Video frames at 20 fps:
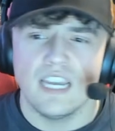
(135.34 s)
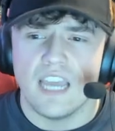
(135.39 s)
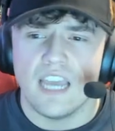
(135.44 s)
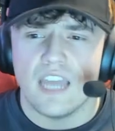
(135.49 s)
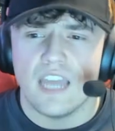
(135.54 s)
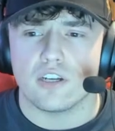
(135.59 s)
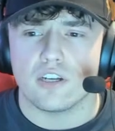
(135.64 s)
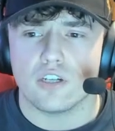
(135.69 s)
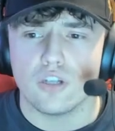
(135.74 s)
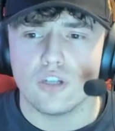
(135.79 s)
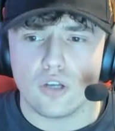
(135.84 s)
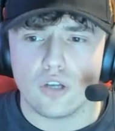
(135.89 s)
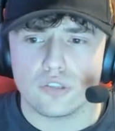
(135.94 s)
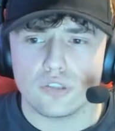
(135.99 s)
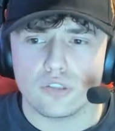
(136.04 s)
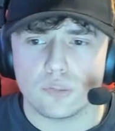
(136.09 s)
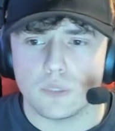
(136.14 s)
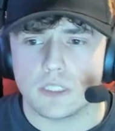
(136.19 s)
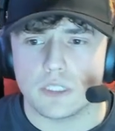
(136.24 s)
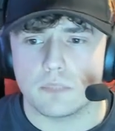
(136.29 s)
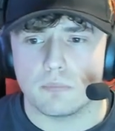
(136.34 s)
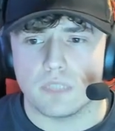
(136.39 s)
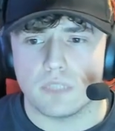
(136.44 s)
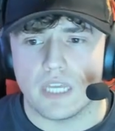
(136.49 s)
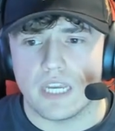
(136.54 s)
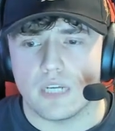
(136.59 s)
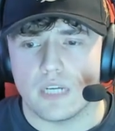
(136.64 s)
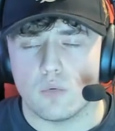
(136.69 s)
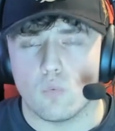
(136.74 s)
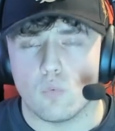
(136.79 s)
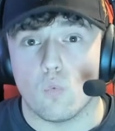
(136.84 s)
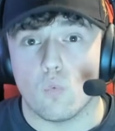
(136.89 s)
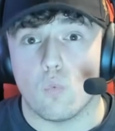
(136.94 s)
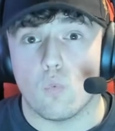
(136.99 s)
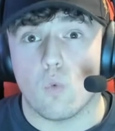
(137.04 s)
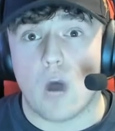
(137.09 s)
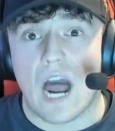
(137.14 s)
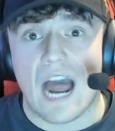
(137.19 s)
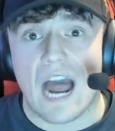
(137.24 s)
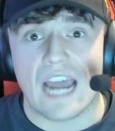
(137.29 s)
and it could also explain
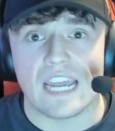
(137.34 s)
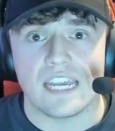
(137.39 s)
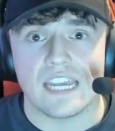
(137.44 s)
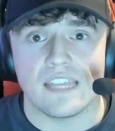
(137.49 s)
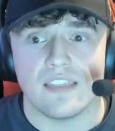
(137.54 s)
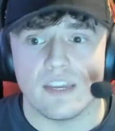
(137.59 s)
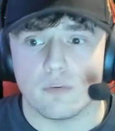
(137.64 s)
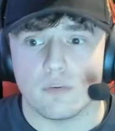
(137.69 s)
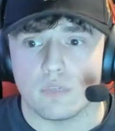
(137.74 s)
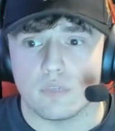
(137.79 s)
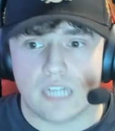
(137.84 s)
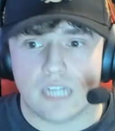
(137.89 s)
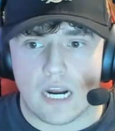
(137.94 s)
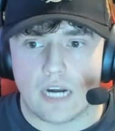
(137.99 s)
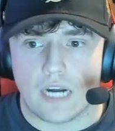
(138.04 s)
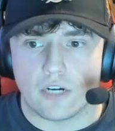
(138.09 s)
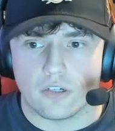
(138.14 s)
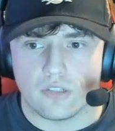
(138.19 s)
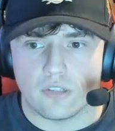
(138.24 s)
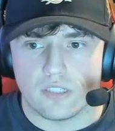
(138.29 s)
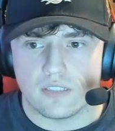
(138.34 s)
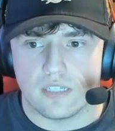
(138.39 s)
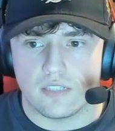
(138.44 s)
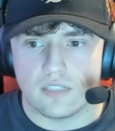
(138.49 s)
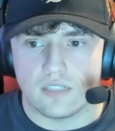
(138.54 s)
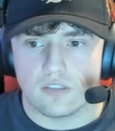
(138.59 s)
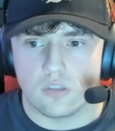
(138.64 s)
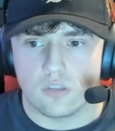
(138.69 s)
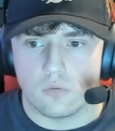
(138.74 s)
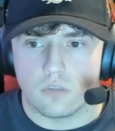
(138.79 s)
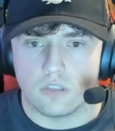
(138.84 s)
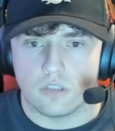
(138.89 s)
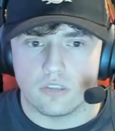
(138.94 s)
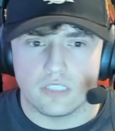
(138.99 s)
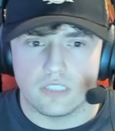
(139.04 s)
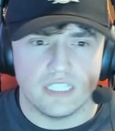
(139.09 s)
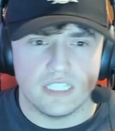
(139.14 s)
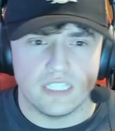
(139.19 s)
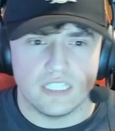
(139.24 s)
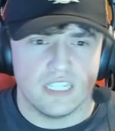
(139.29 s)
why they retired the set so
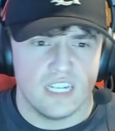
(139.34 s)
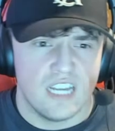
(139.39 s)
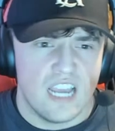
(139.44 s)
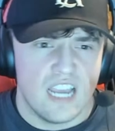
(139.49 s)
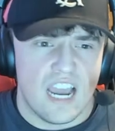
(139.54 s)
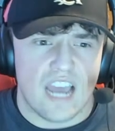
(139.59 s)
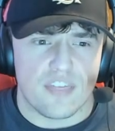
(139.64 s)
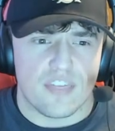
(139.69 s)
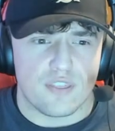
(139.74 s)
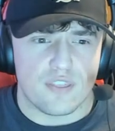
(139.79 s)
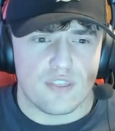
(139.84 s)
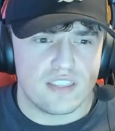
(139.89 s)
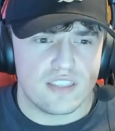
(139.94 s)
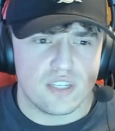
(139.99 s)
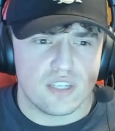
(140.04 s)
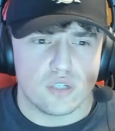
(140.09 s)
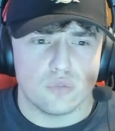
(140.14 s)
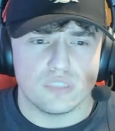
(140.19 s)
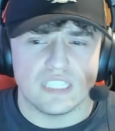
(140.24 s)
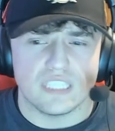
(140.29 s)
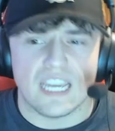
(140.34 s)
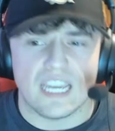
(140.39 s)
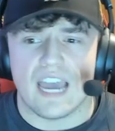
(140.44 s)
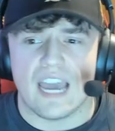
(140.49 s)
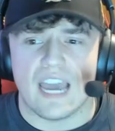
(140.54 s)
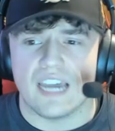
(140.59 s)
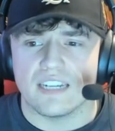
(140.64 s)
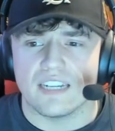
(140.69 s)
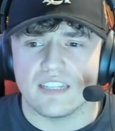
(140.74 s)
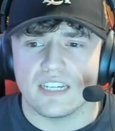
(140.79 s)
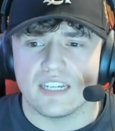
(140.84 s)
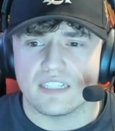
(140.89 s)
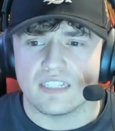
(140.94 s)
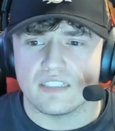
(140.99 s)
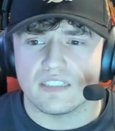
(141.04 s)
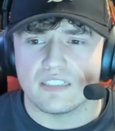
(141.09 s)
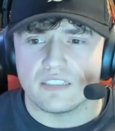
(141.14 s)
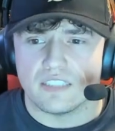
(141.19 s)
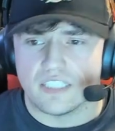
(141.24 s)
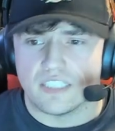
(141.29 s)
early. I think they only had like
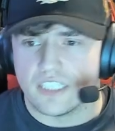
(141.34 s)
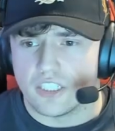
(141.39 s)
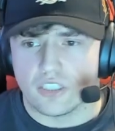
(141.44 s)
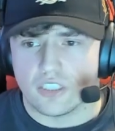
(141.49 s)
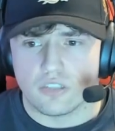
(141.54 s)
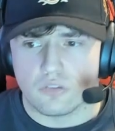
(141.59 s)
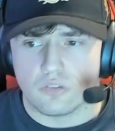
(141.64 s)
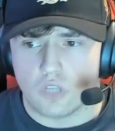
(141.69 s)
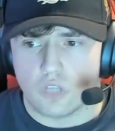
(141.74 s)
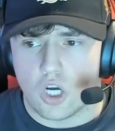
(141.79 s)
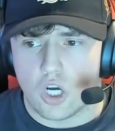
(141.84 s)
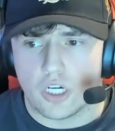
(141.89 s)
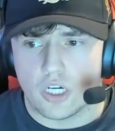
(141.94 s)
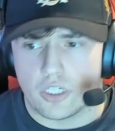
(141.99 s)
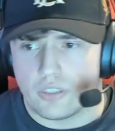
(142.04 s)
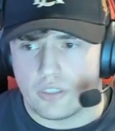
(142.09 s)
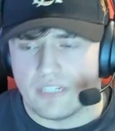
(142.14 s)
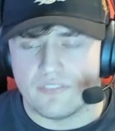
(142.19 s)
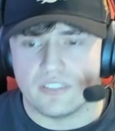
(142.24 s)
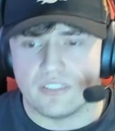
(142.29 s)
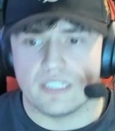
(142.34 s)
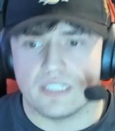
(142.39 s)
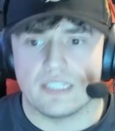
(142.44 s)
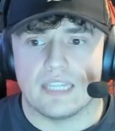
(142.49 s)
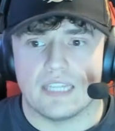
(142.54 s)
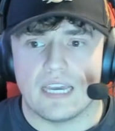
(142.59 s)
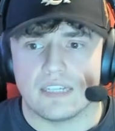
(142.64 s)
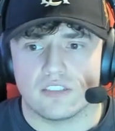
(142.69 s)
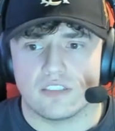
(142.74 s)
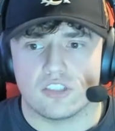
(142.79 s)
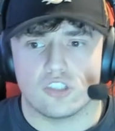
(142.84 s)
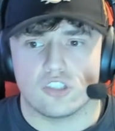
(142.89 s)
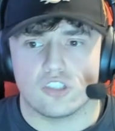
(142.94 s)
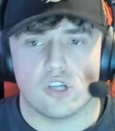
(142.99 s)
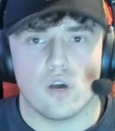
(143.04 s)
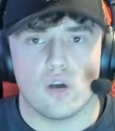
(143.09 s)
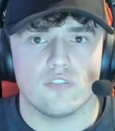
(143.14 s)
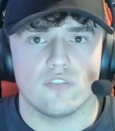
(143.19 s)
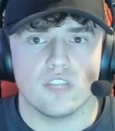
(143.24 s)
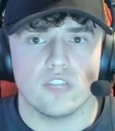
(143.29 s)
a year long or even less
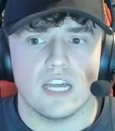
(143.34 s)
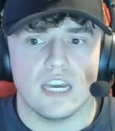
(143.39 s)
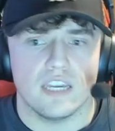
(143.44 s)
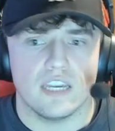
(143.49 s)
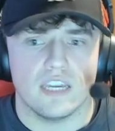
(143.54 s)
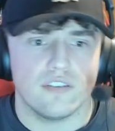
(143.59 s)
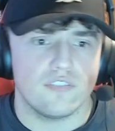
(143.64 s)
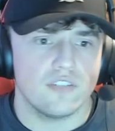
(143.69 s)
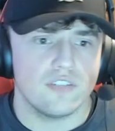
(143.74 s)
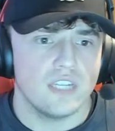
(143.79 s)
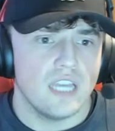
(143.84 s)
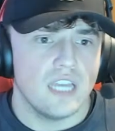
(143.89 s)
shelf life,